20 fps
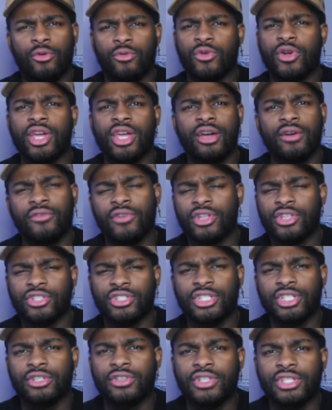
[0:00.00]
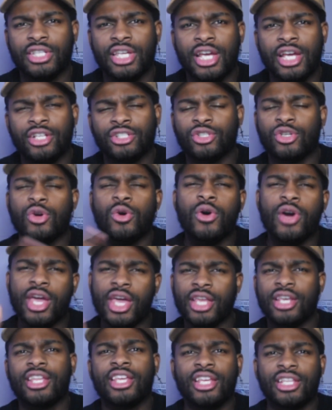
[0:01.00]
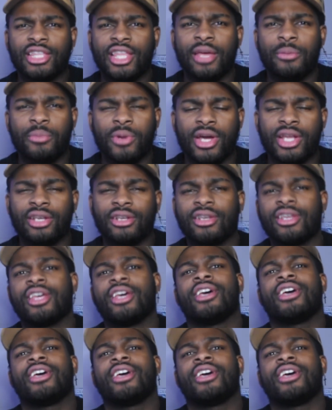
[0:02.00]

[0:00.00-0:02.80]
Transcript: array of other series. So go ahead and hit that button.